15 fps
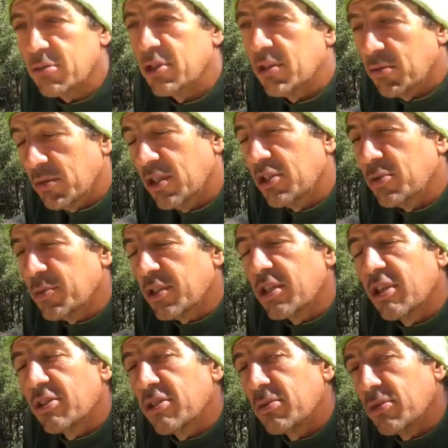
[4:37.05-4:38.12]
but it was,
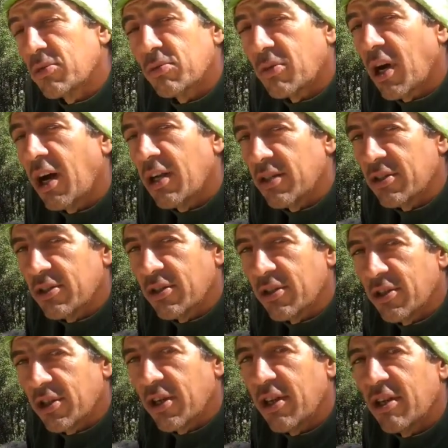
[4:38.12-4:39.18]
because it was rotten to
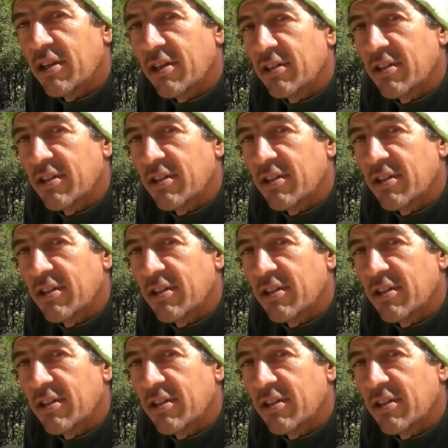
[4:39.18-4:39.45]
there.